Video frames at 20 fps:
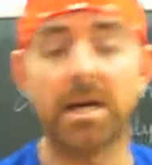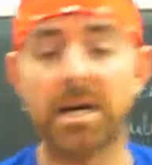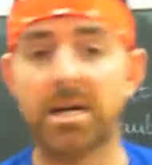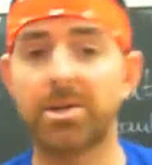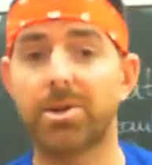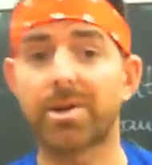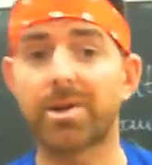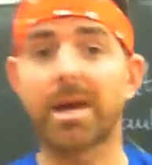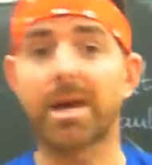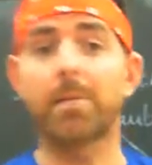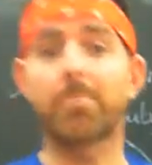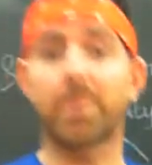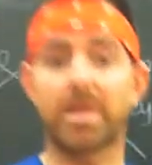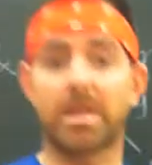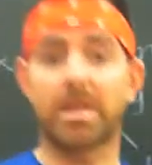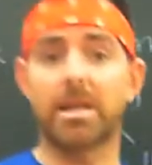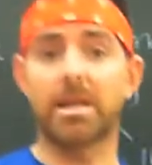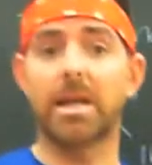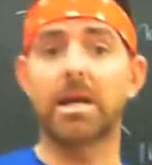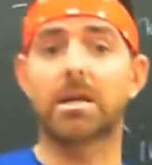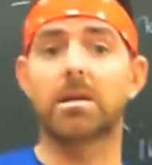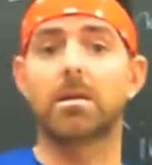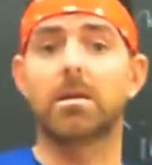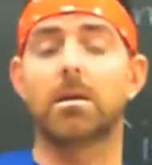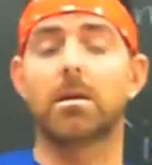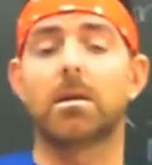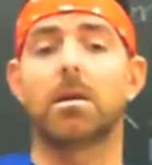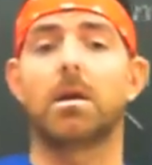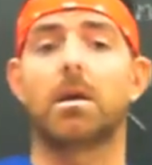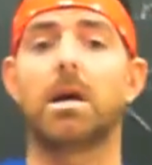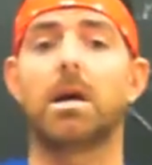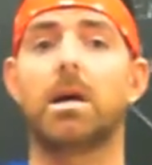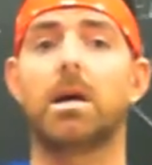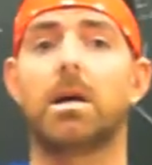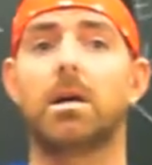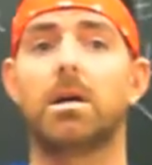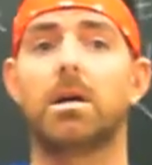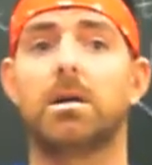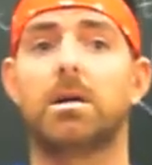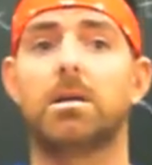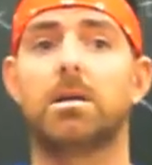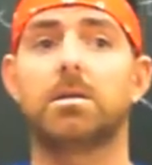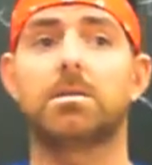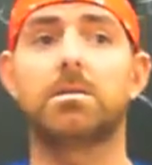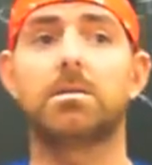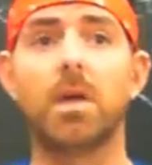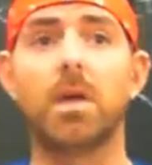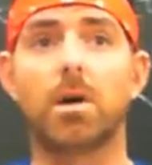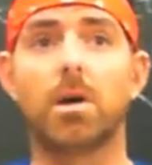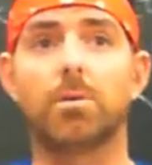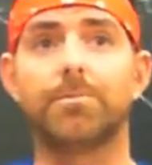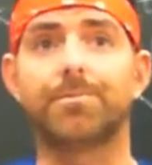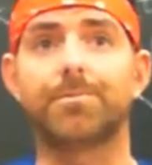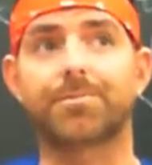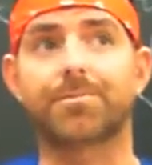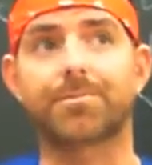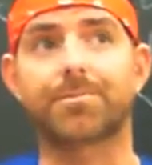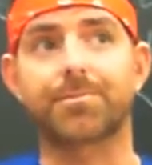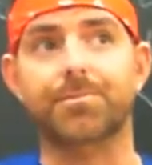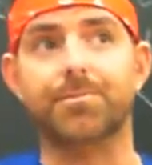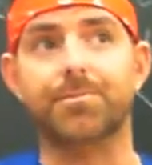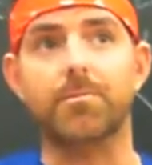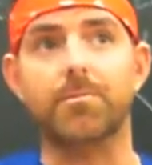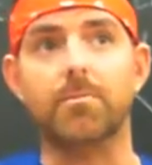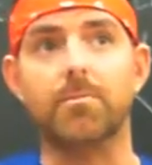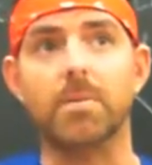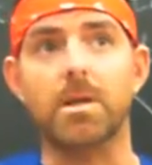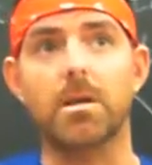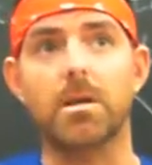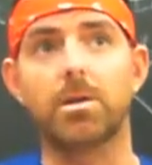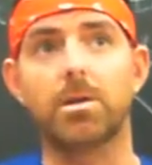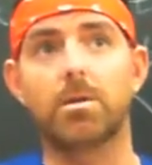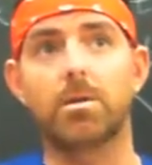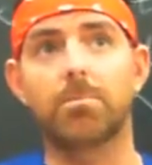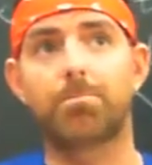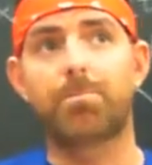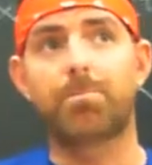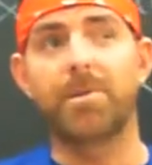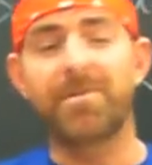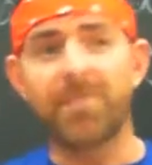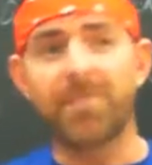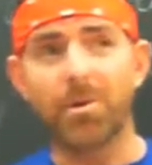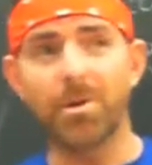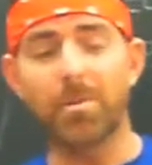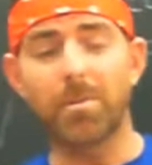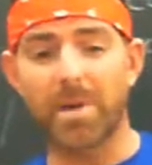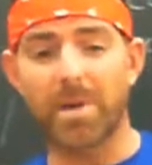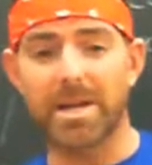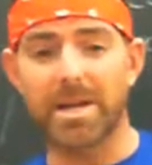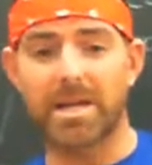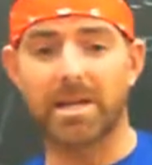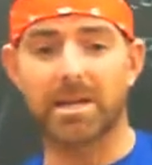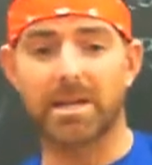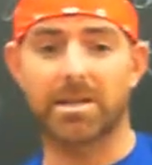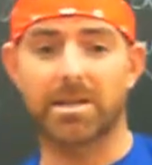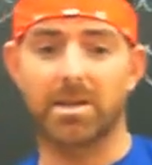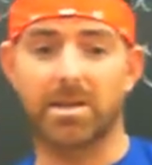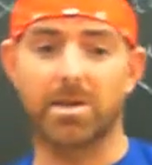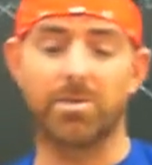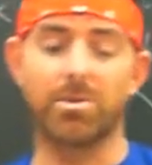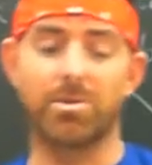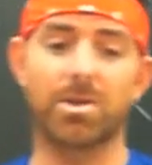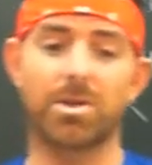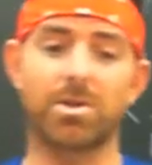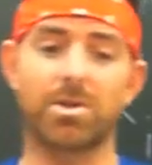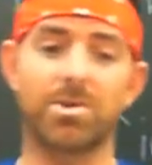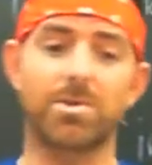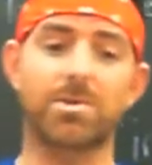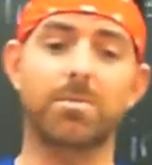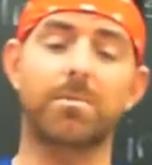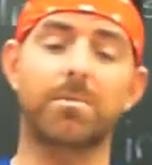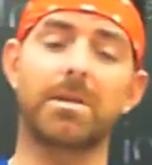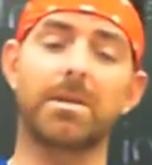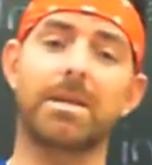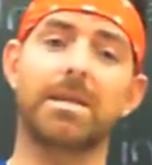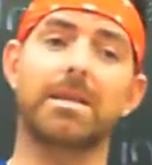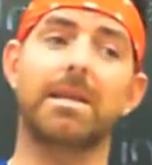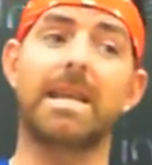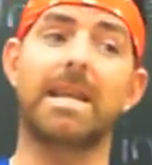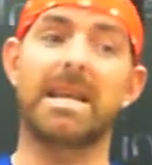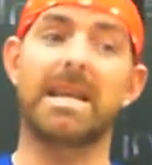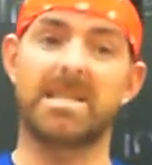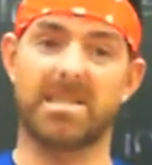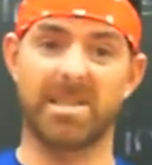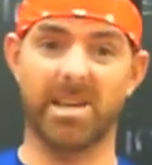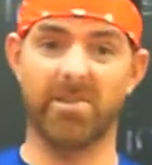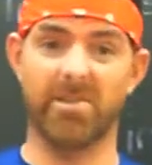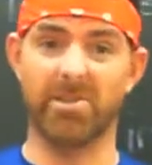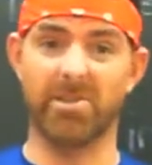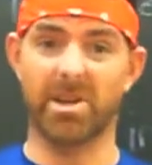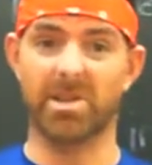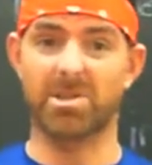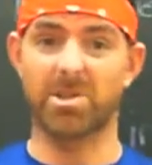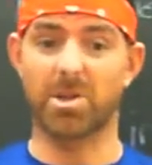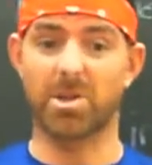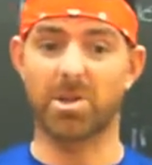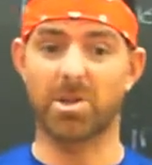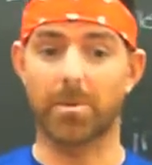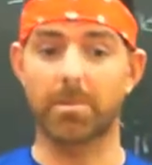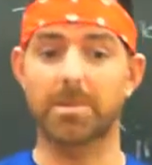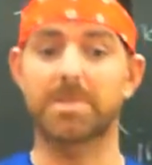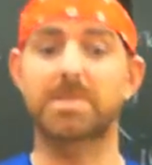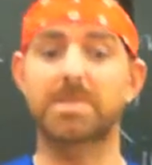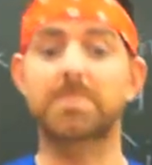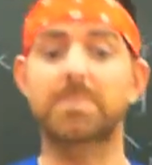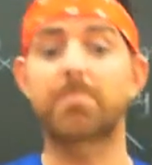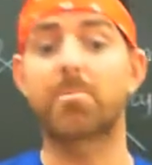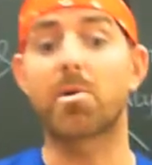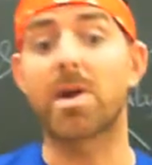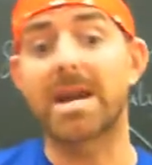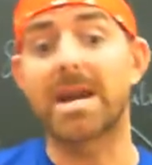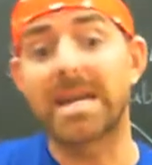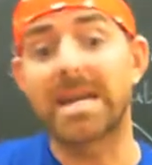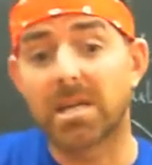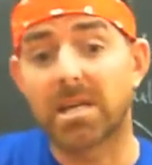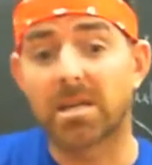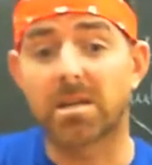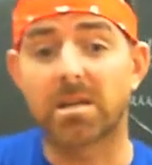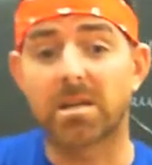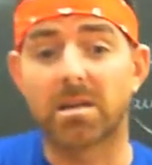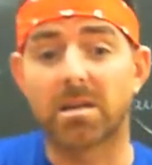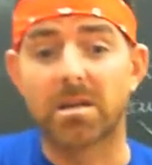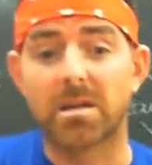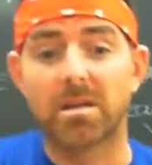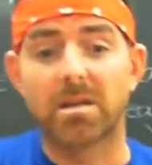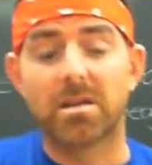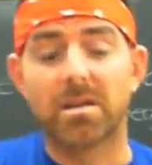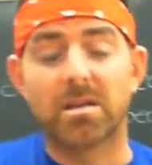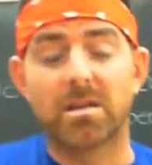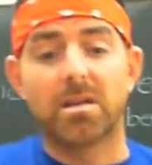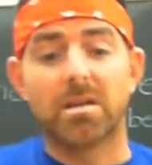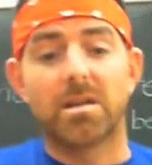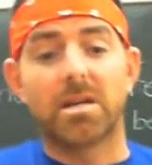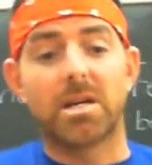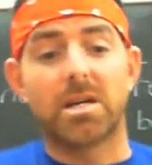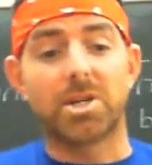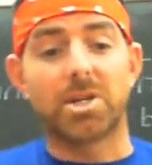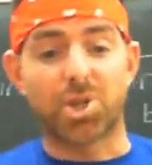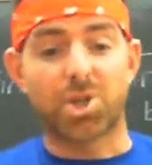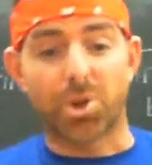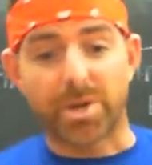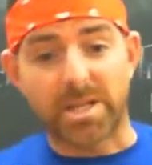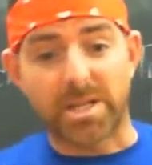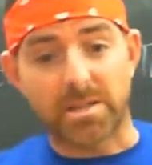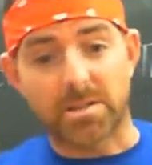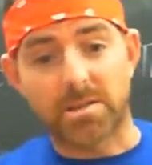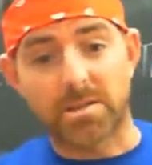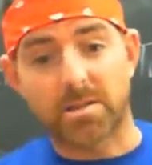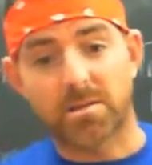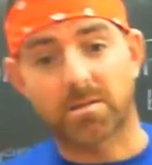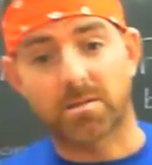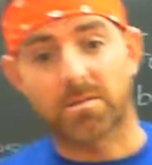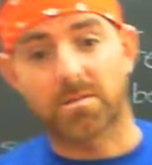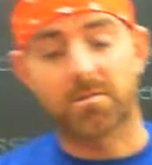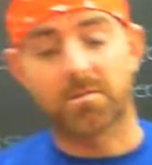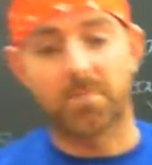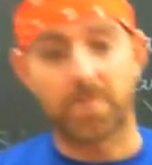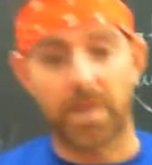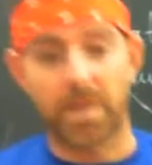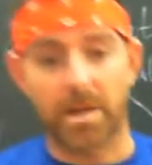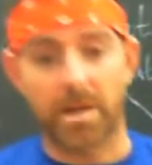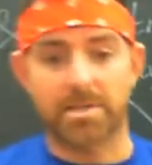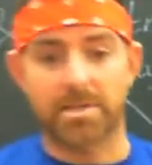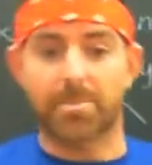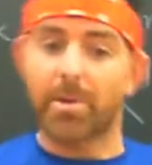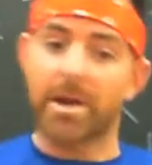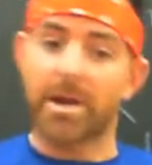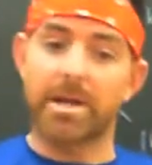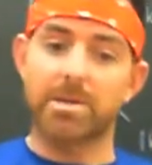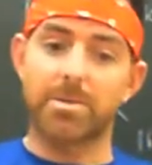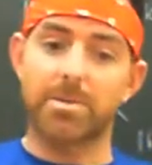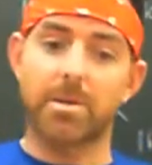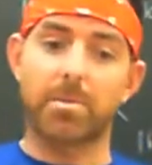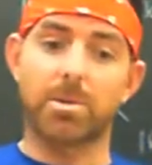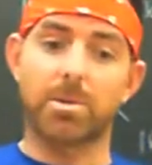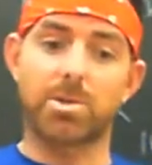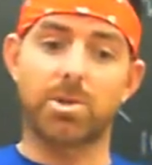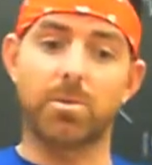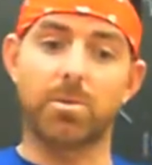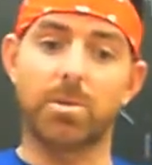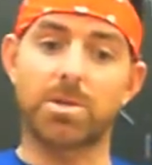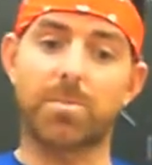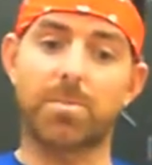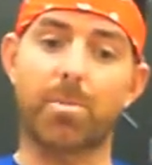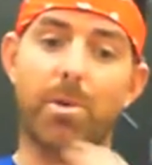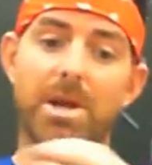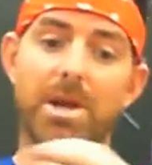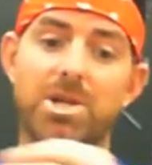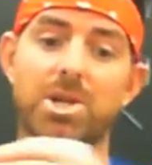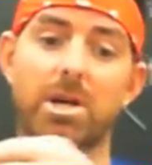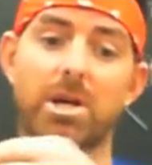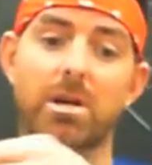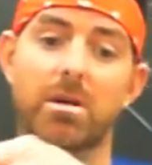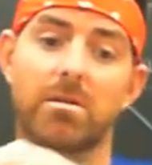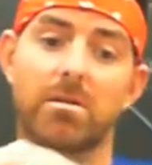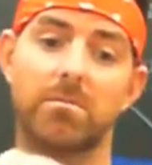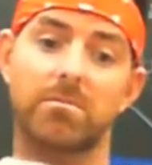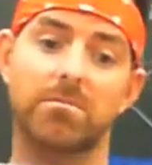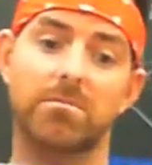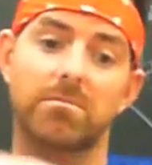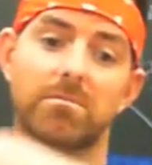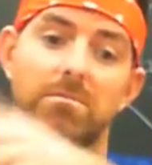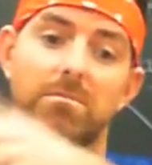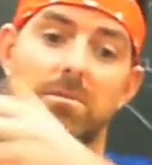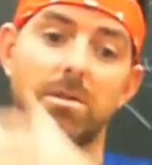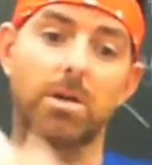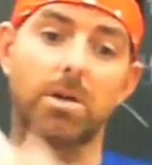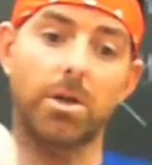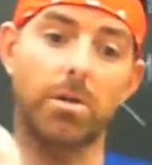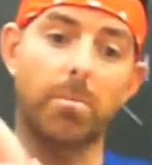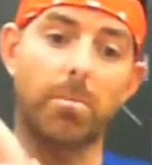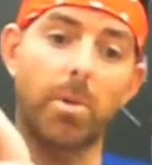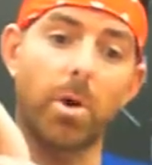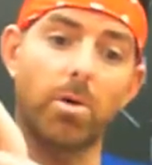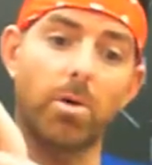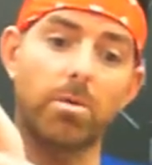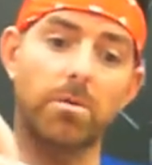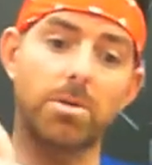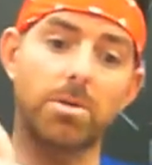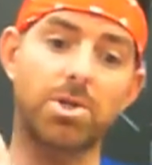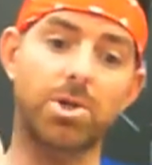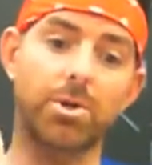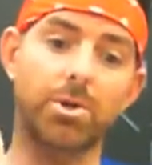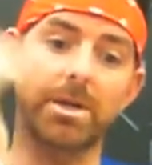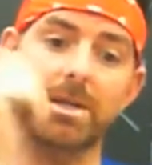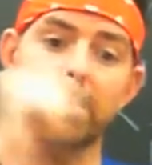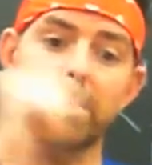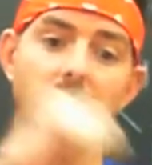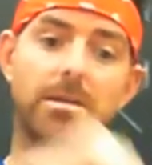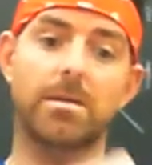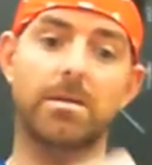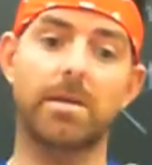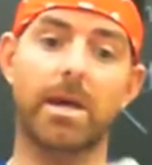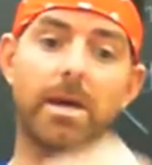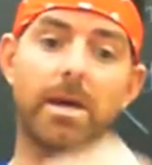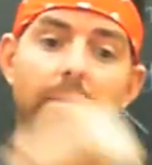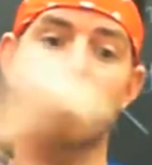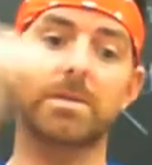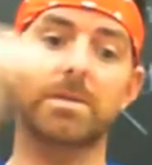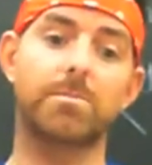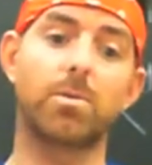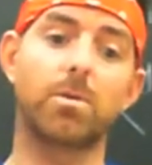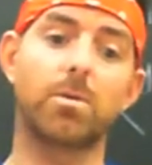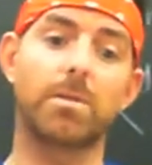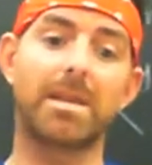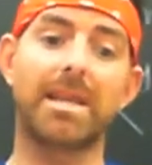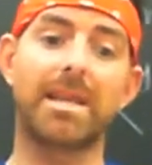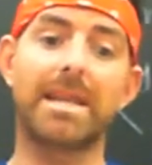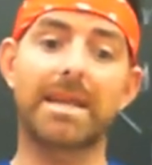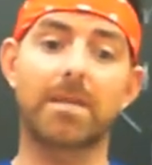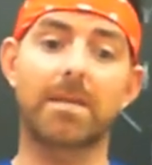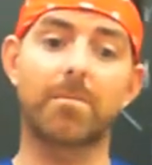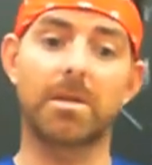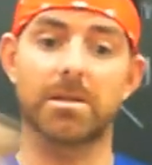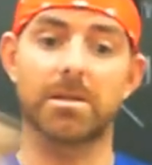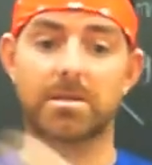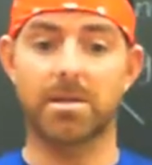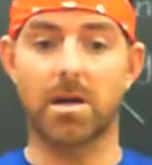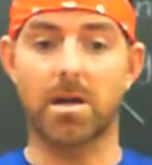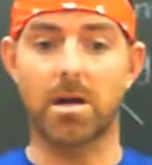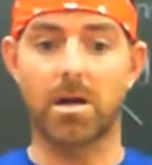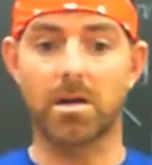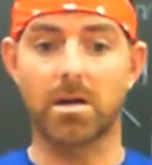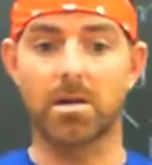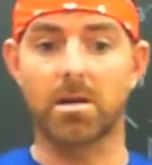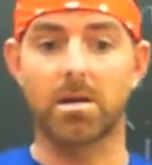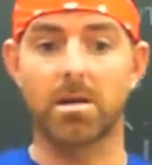You can break your leg. So, before you break your leg, though, you could do something less serious. You could probably sprain a joint. Yeah, sprain is when you put too much pressure on a bone or a joint. Yeah, but it's more when the ligaments are.